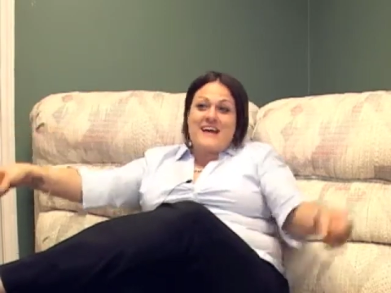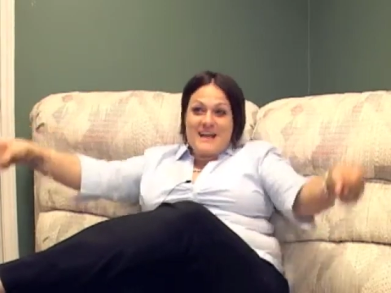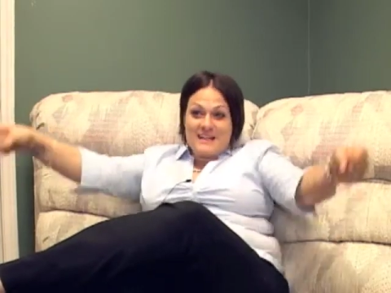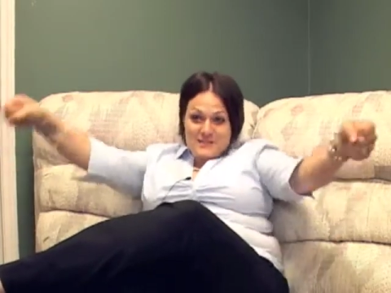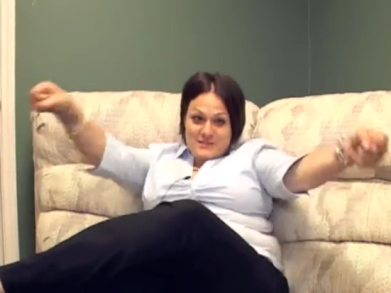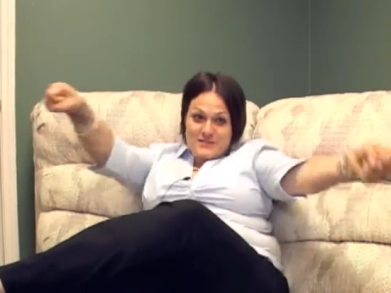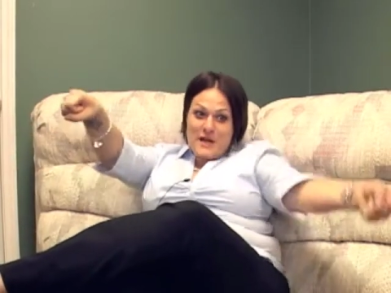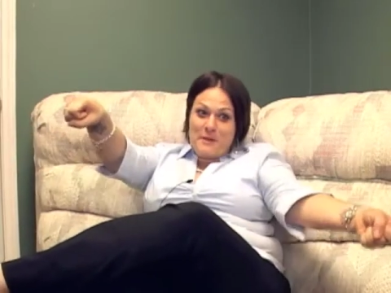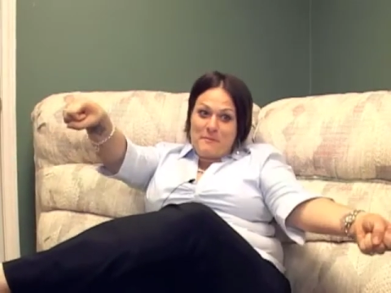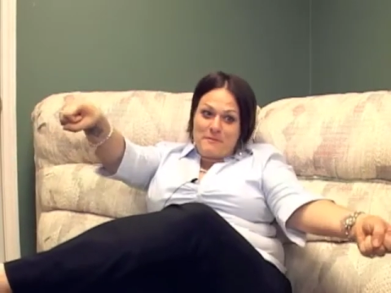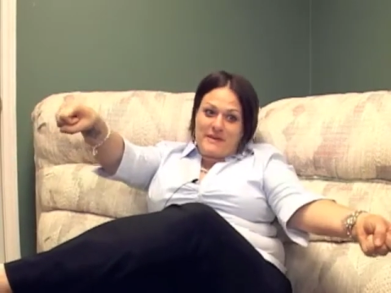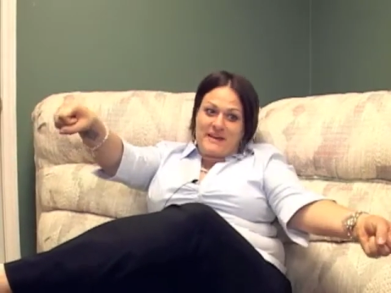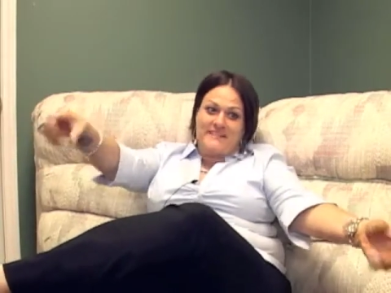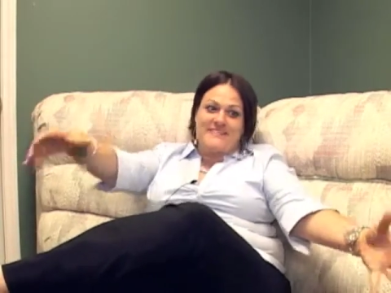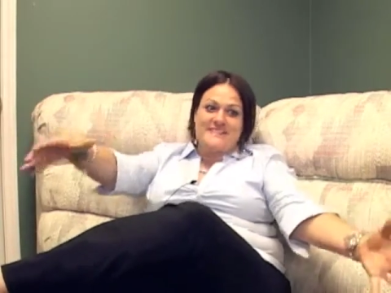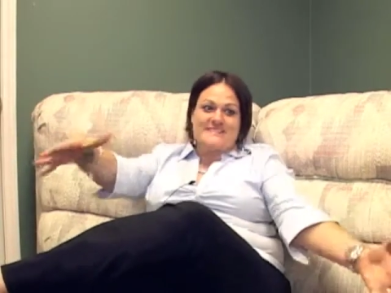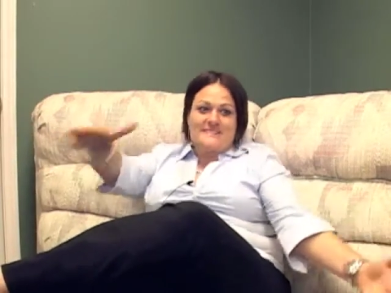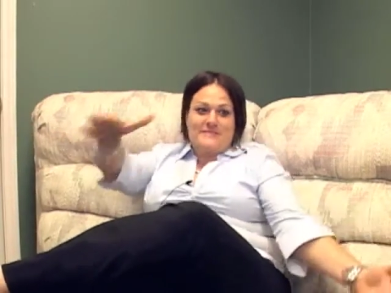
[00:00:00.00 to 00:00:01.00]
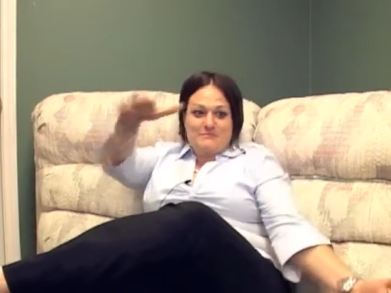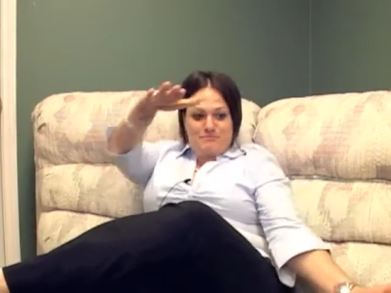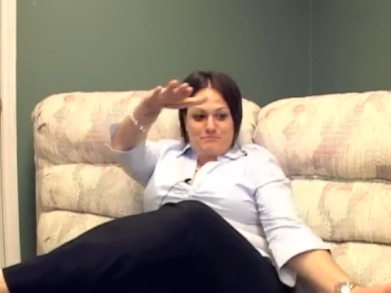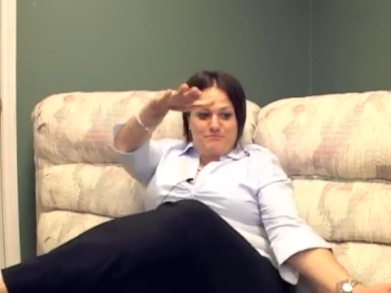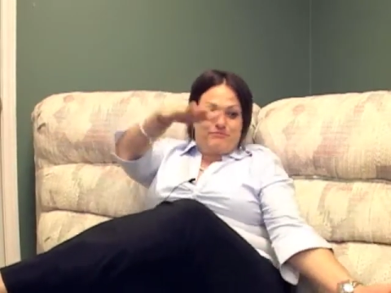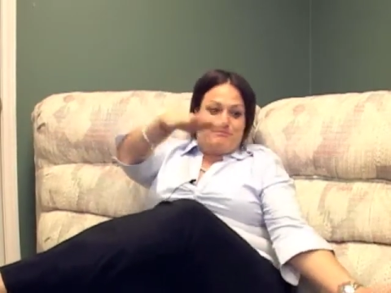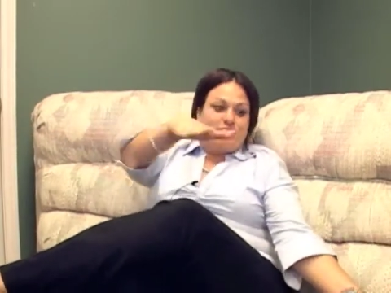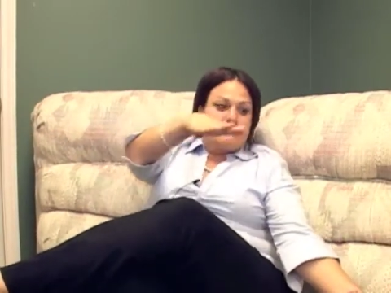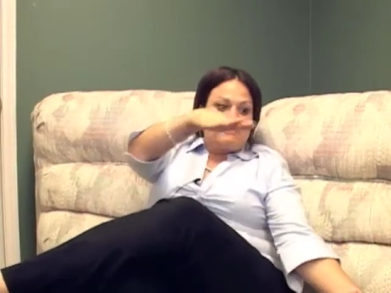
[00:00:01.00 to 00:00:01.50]
and dump it in this
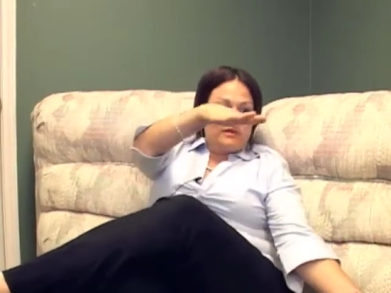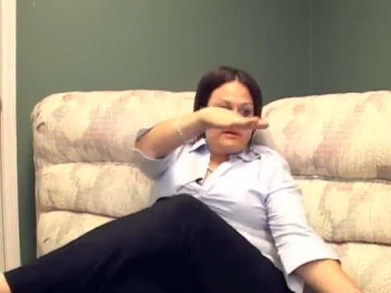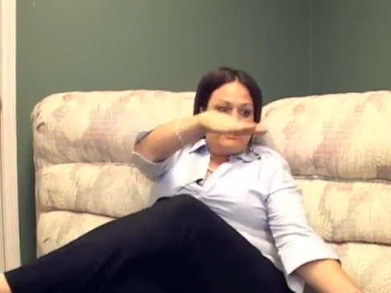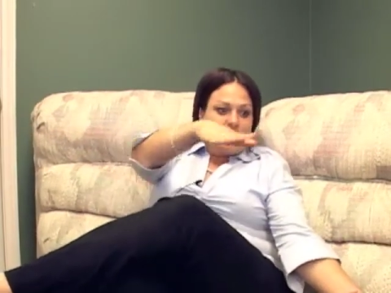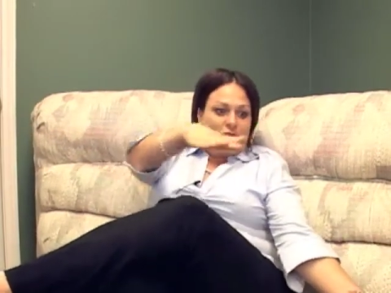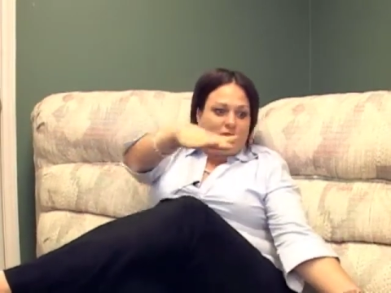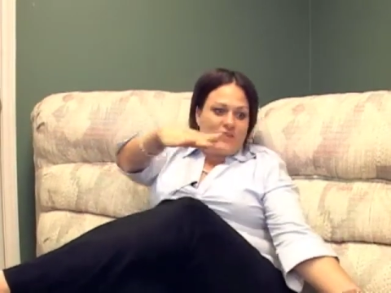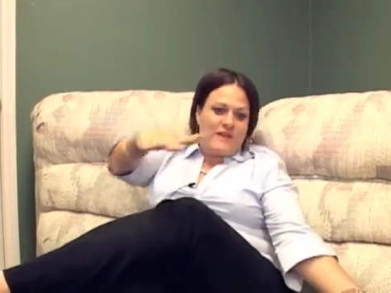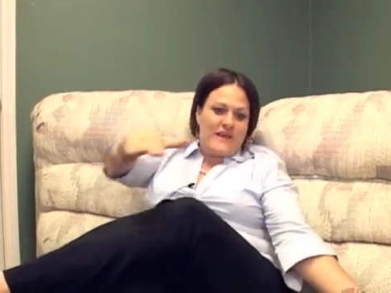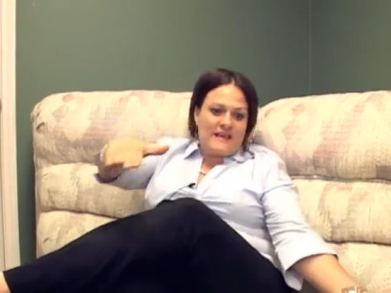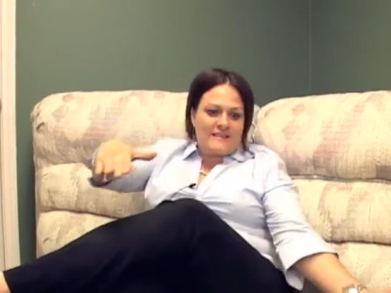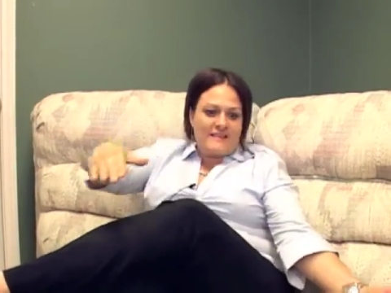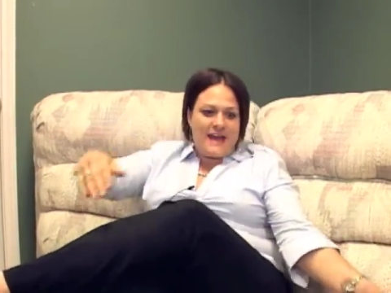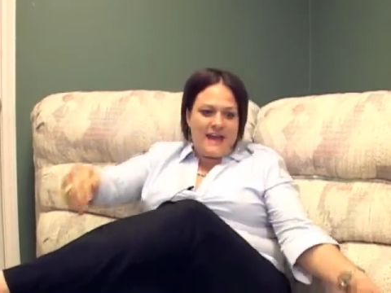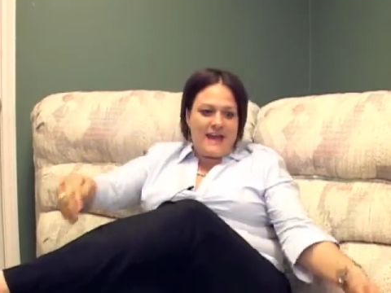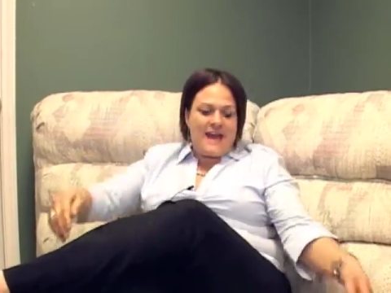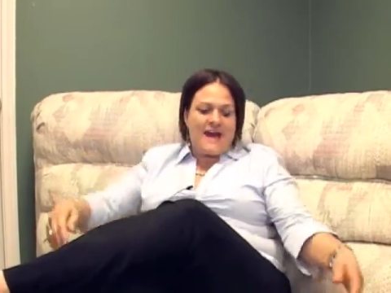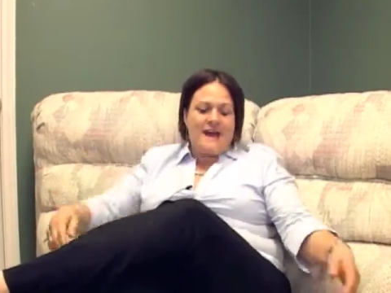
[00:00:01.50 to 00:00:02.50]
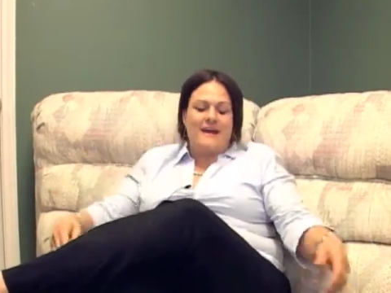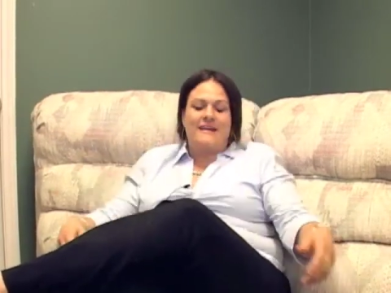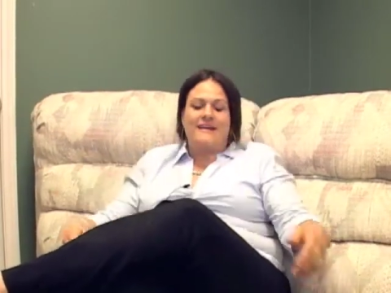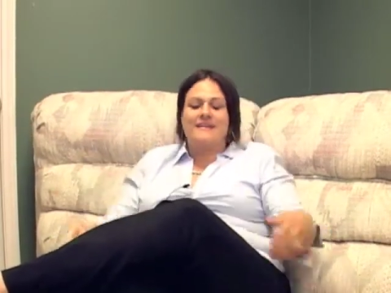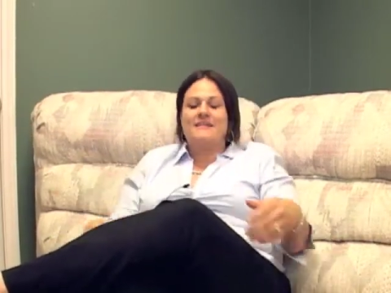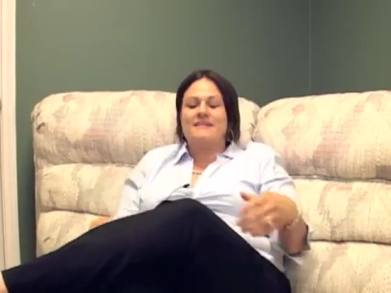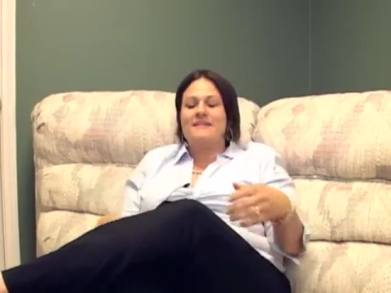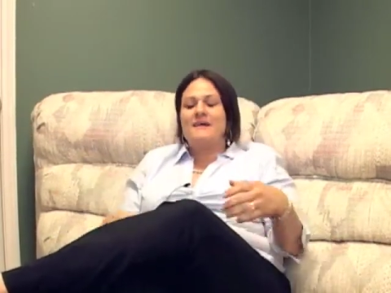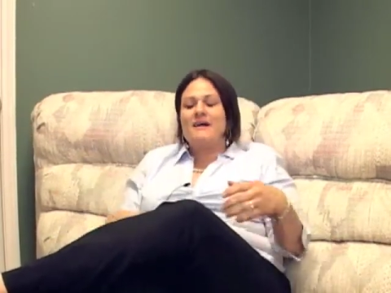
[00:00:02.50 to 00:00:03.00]
little thing they had,
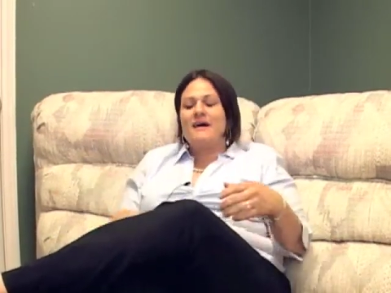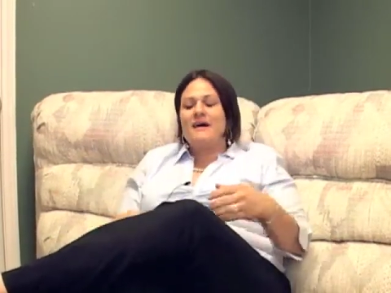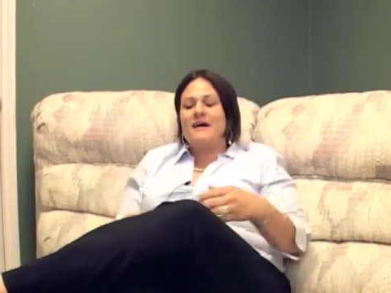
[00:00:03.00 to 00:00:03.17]
and